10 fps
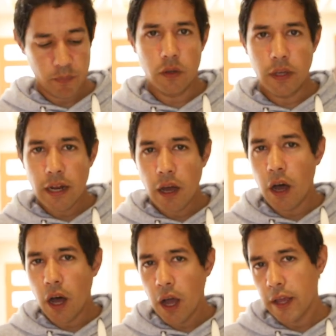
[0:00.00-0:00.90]
You get a
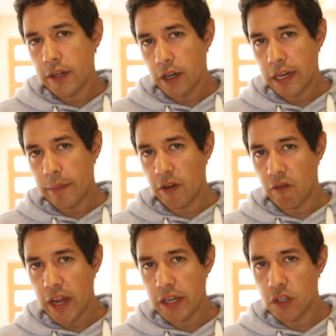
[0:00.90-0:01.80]
higher dynamic
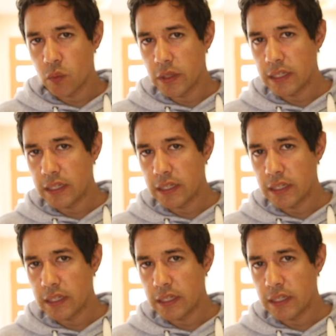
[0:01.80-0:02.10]
range with